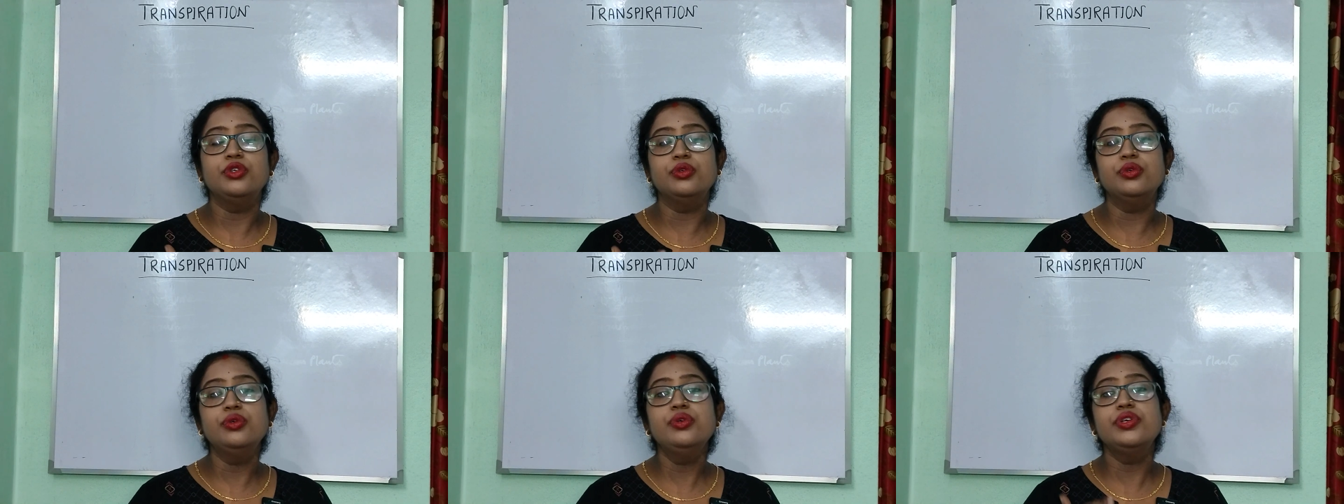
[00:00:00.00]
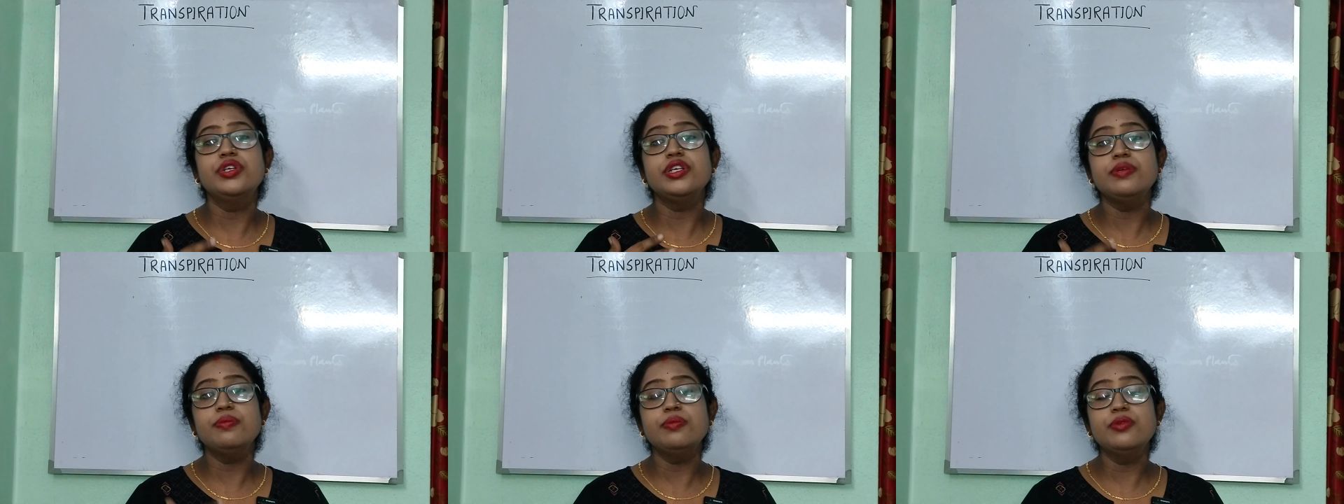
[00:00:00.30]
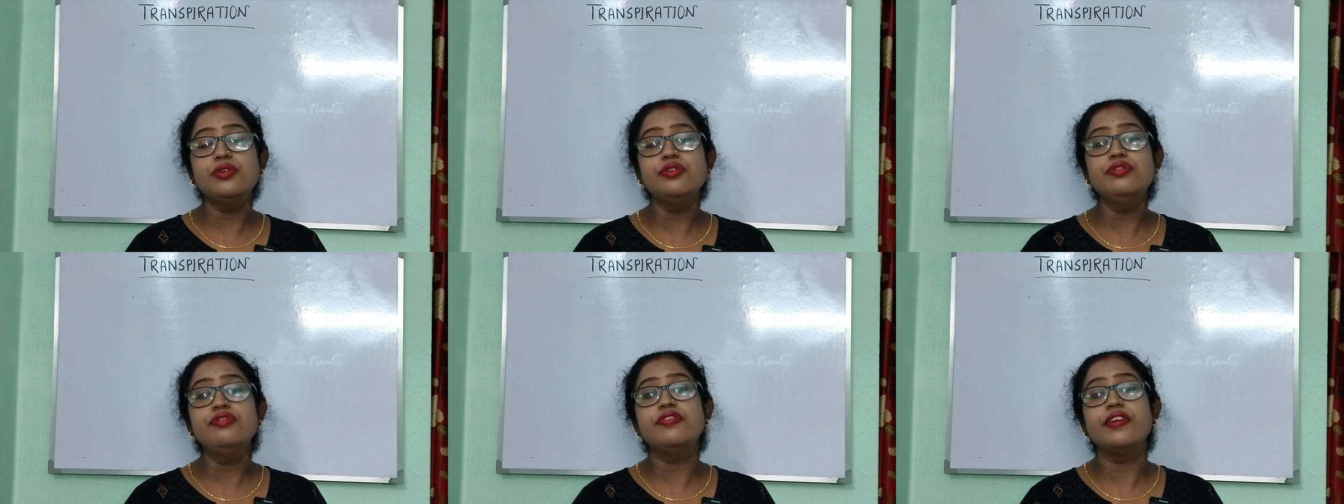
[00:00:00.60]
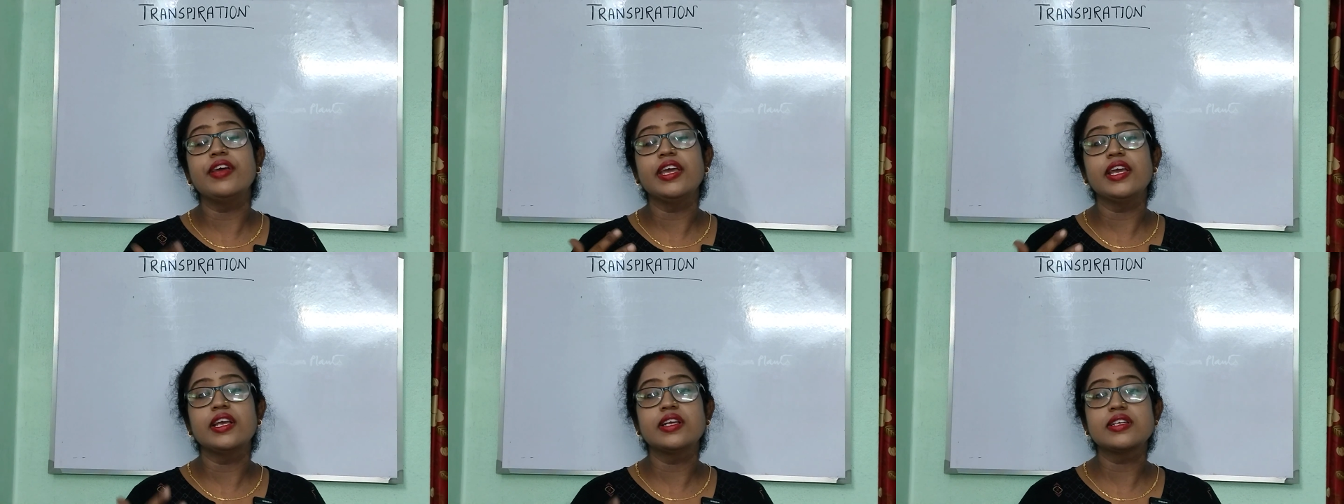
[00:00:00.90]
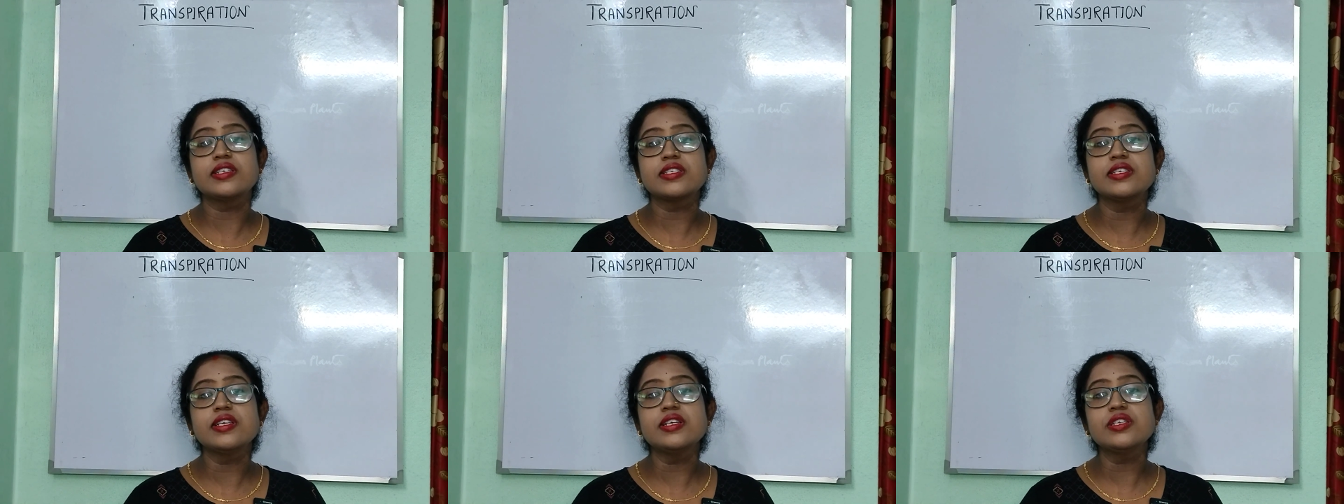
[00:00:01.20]
to remove
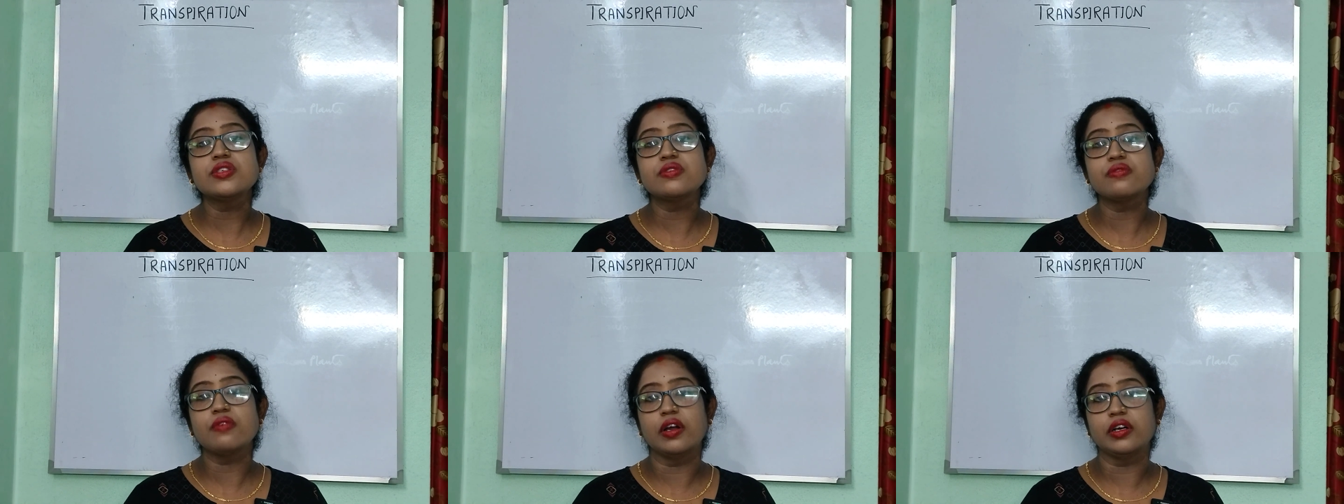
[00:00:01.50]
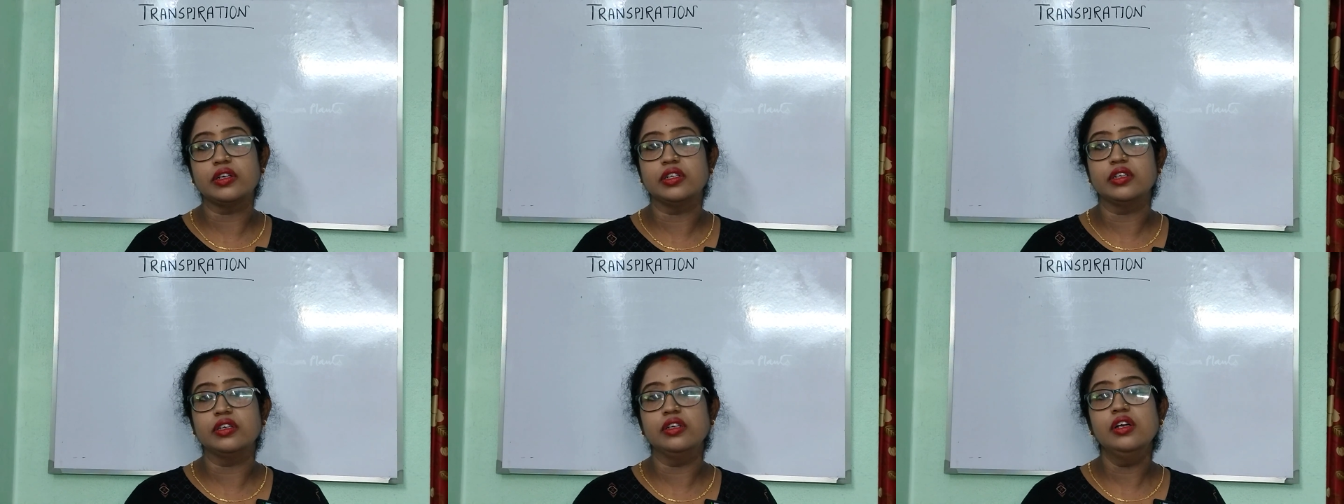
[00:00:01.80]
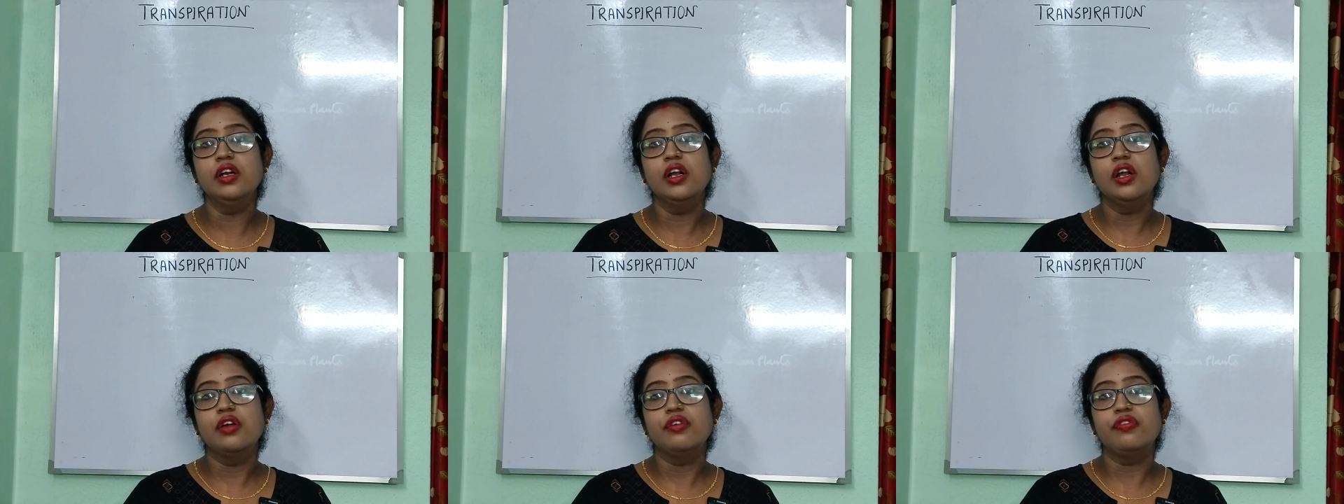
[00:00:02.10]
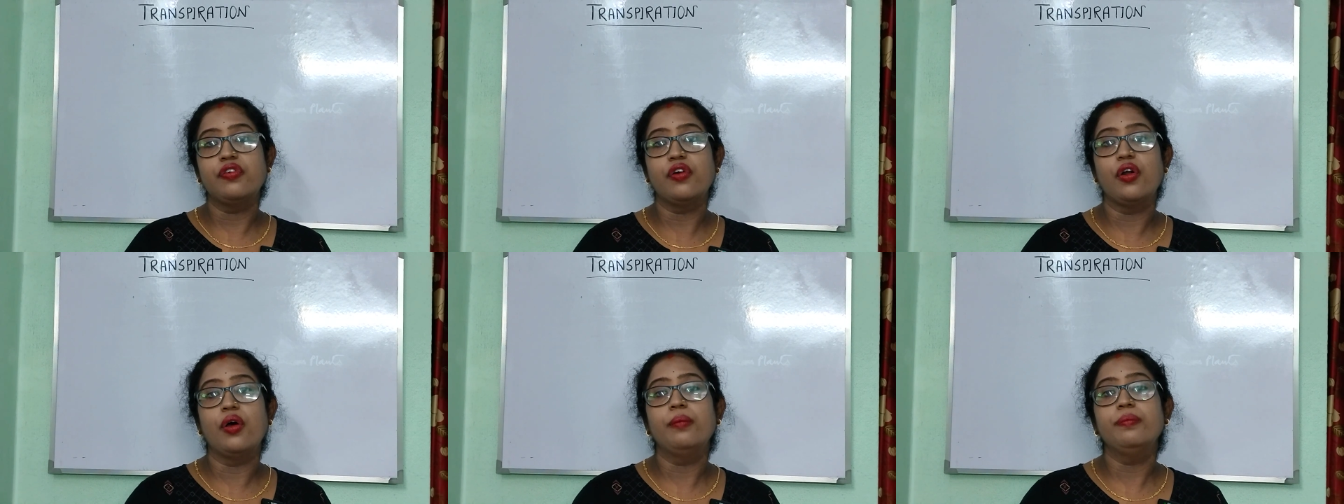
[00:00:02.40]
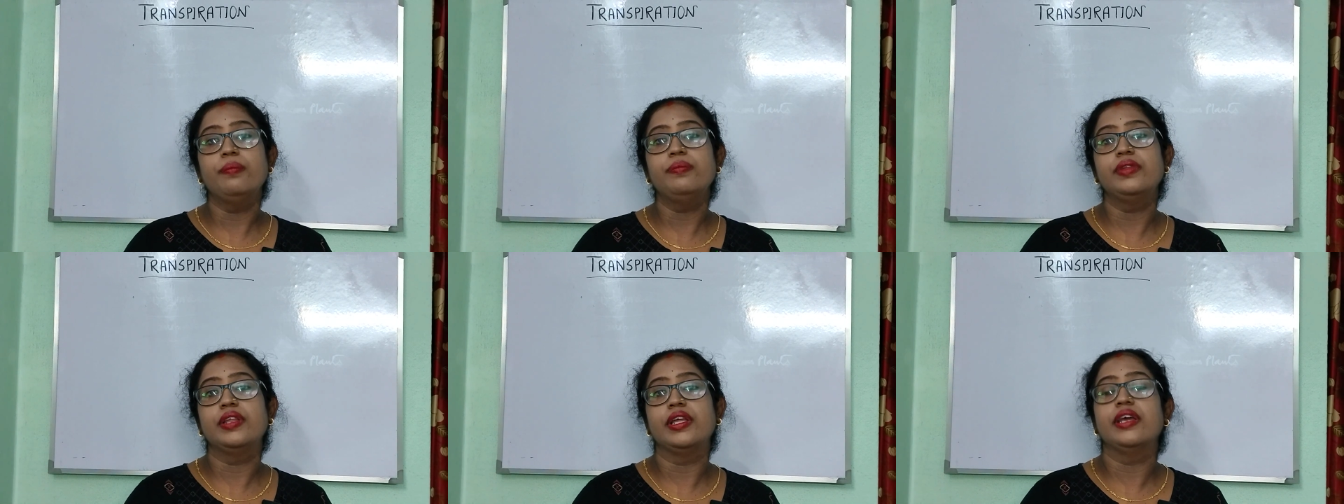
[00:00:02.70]
excess water
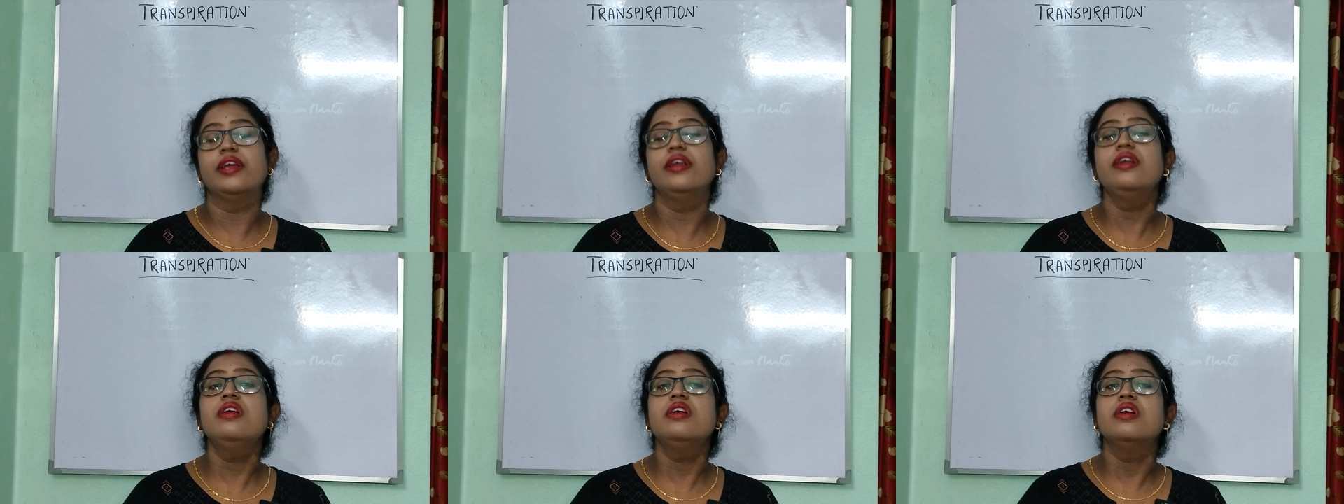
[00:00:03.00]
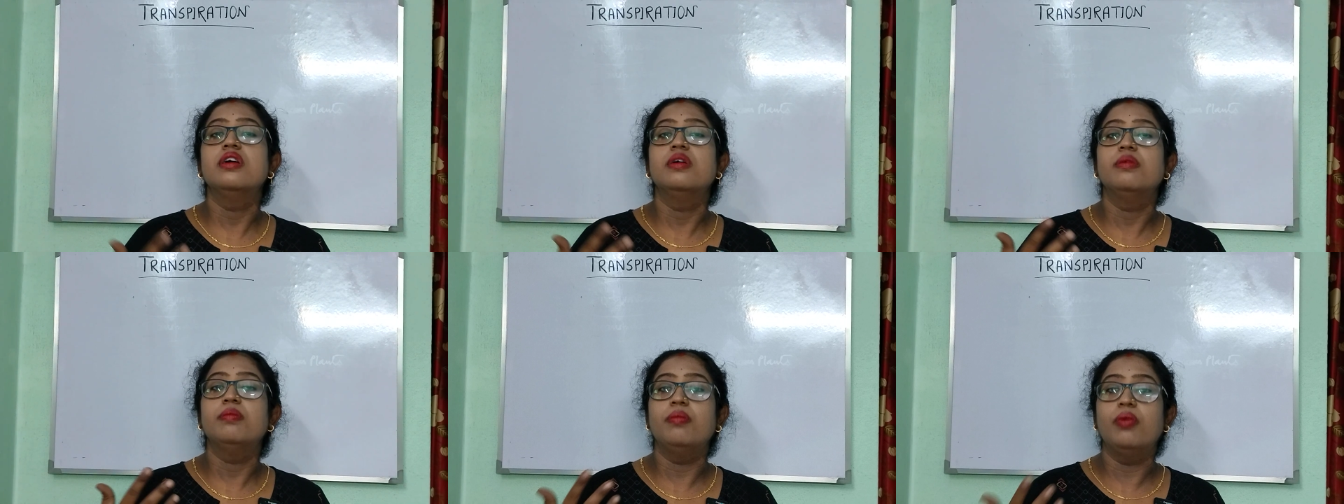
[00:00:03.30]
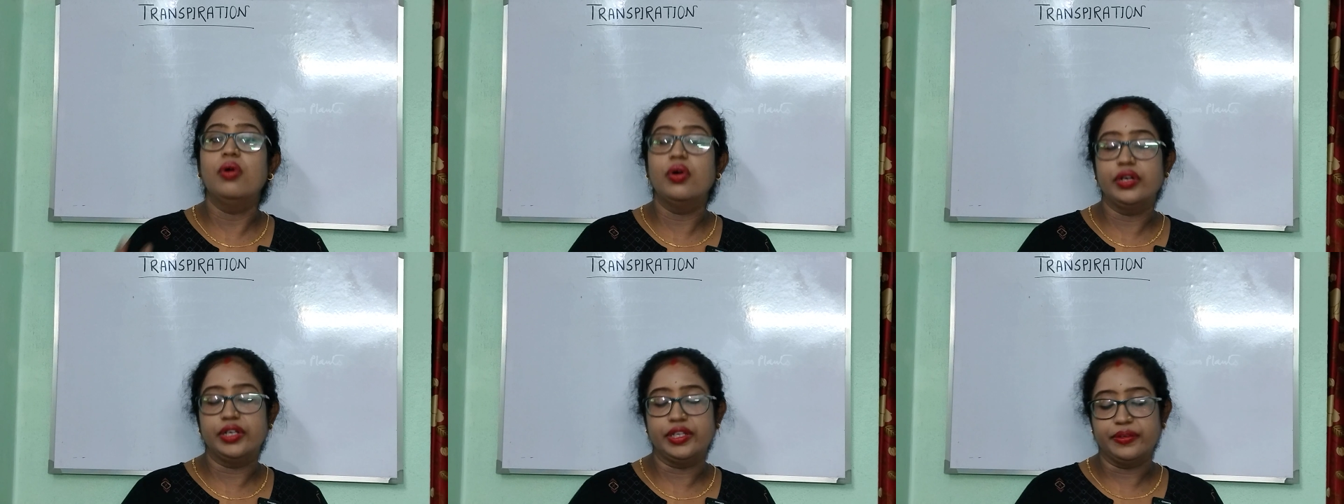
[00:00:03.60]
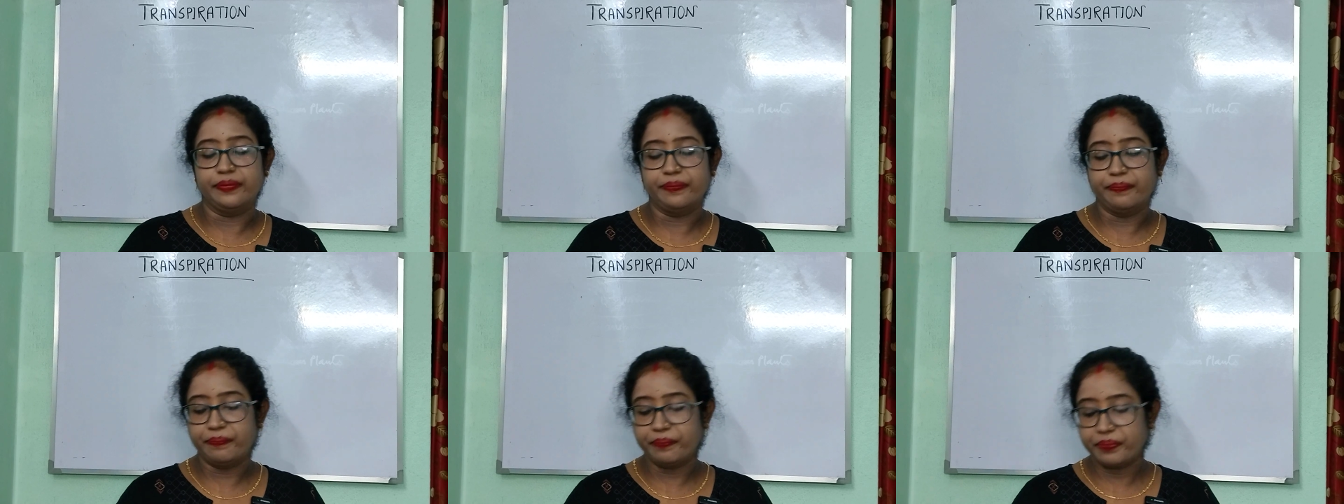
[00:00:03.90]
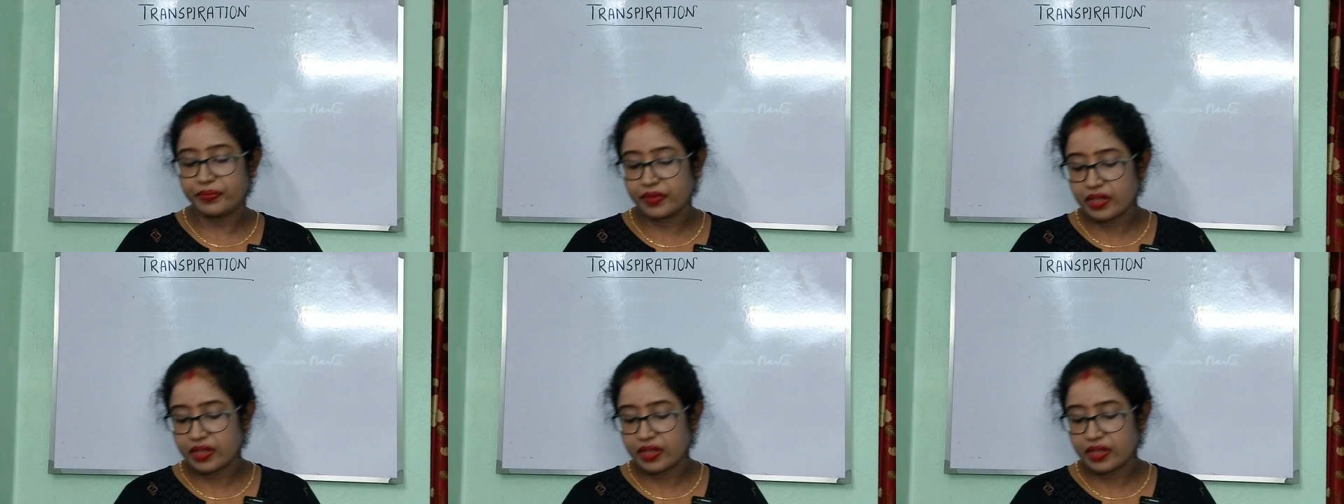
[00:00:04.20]
from their body.